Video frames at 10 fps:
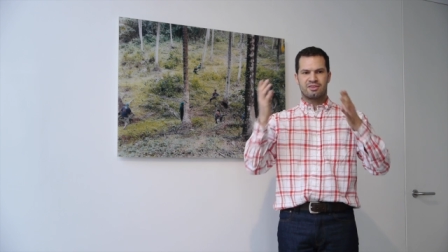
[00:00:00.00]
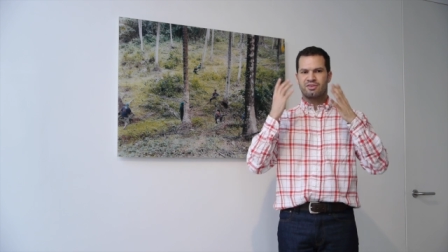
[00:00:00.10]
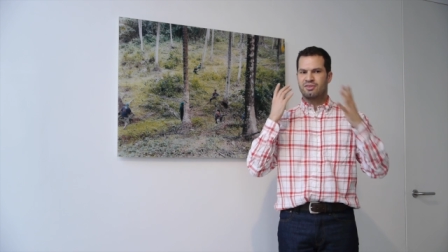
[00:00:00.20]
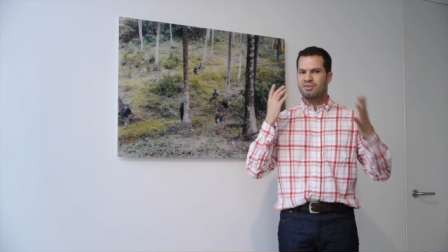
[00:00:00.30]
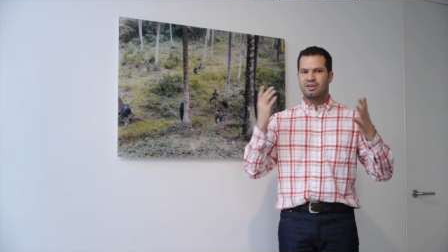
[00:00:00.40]

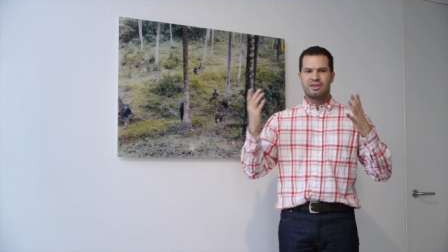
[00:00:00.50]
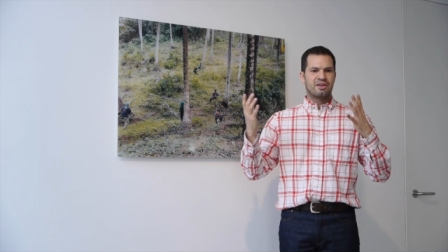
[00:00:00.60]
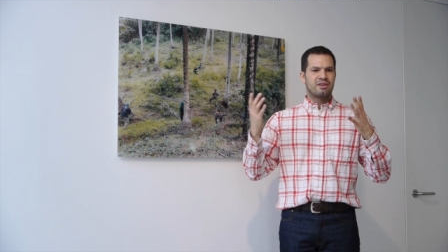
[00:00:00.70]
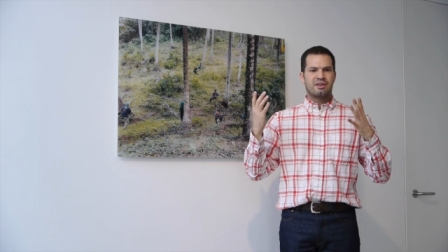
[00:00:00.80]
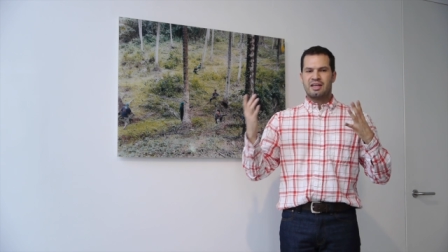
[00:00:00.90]
There are
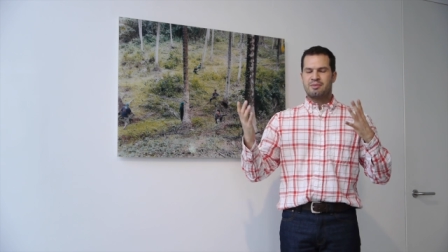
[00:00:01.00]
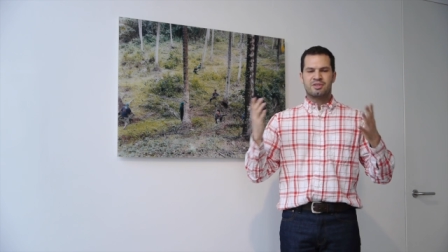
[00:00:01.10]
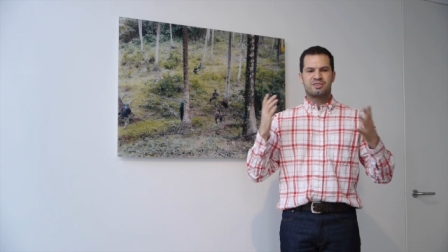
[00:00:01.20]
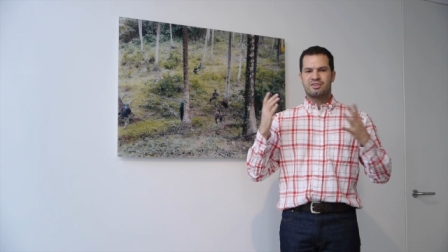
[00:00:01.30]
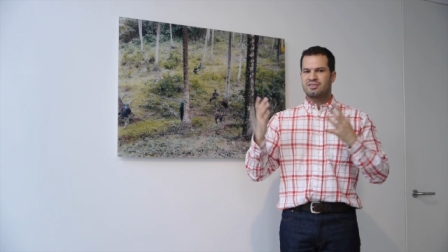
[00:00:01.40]

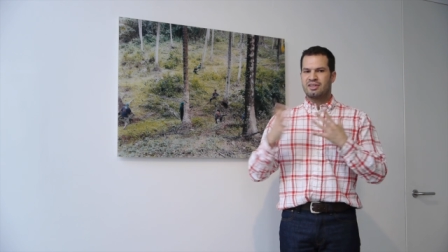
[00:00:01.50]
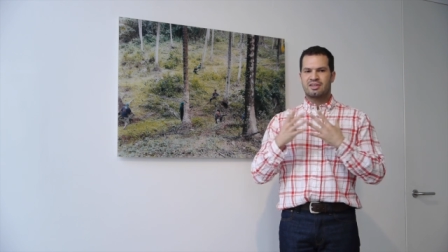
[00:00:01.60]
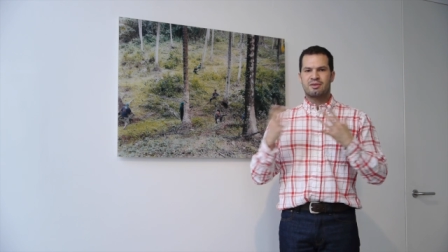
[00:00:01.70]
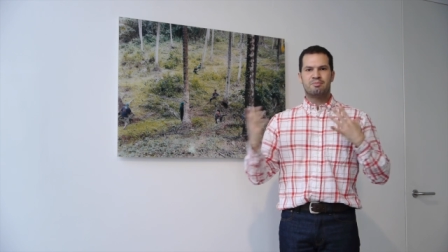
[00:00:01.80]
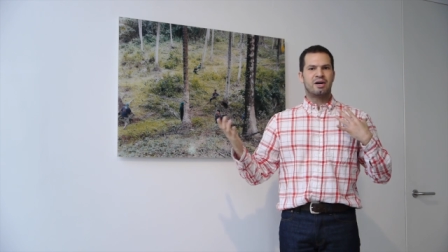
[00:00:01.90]
images
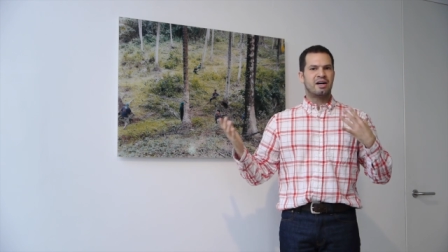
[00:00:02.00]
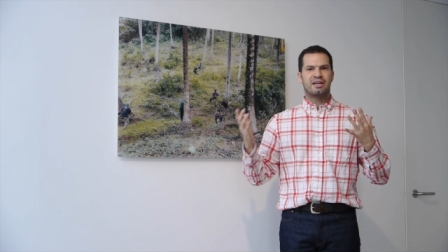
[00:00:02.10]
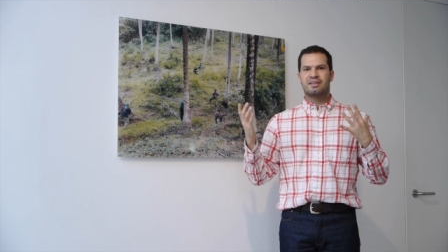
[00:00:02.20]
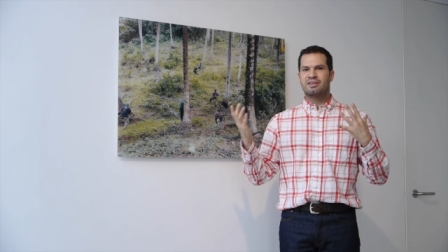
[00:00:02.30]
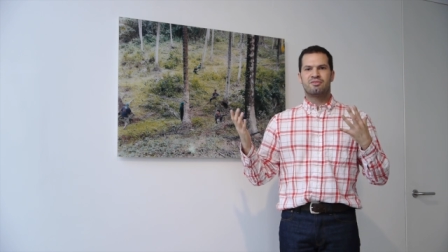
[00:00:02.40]
that
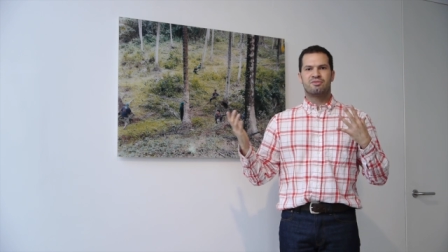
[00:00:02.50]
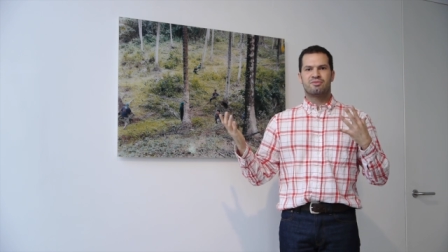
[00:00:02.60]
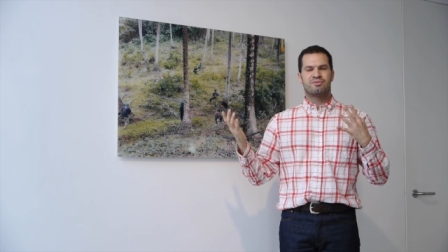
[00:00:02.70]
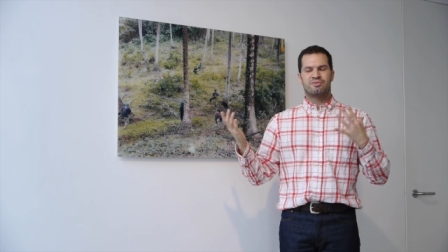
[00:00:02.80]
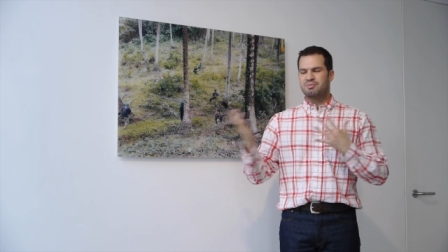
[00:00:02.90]
combine
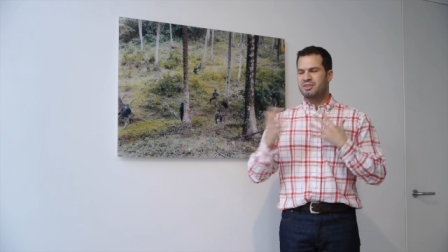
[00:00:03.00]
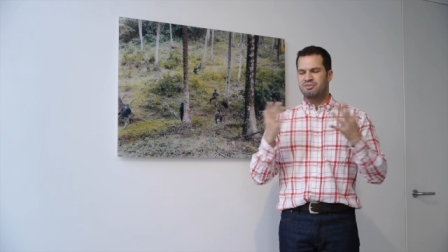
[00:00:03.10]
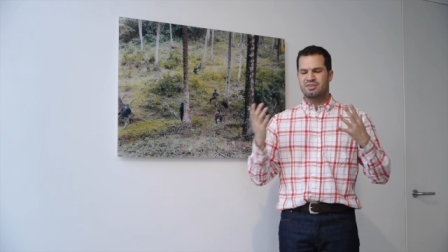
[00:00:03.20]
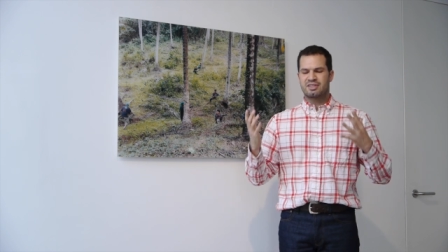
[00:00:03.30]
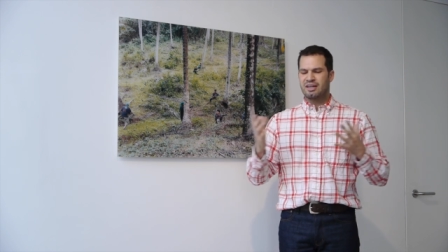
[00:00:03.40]
from
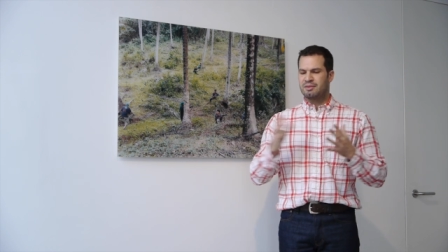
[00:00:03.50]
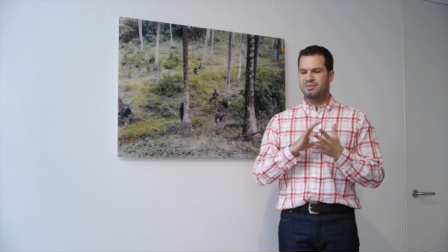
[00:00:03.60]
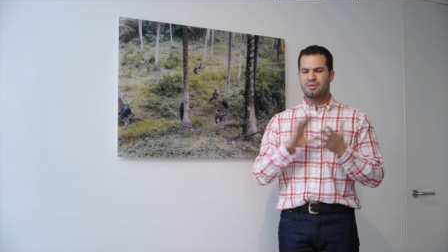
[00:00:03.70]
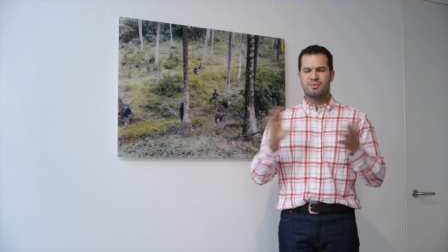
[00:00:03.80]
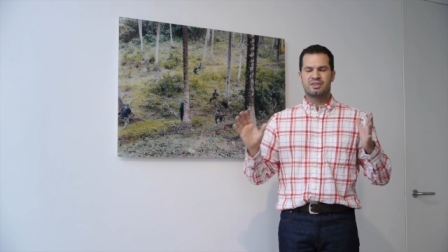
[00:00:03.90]
different
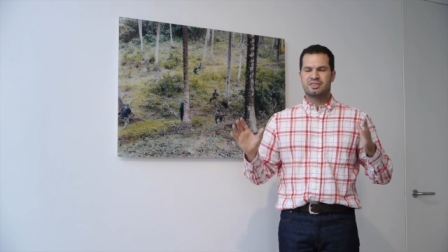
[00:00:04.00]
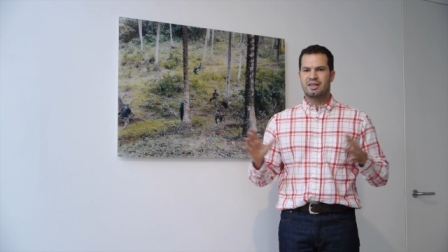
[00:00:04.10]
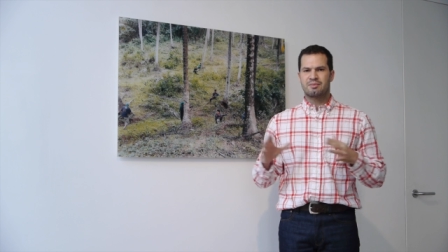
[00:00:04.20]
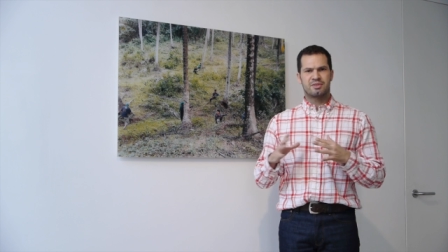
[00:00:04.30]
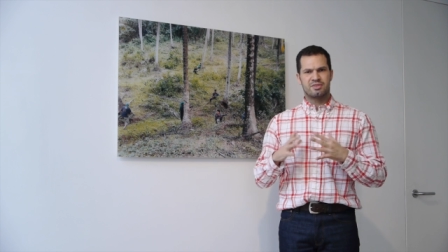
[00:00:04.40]
times at one time.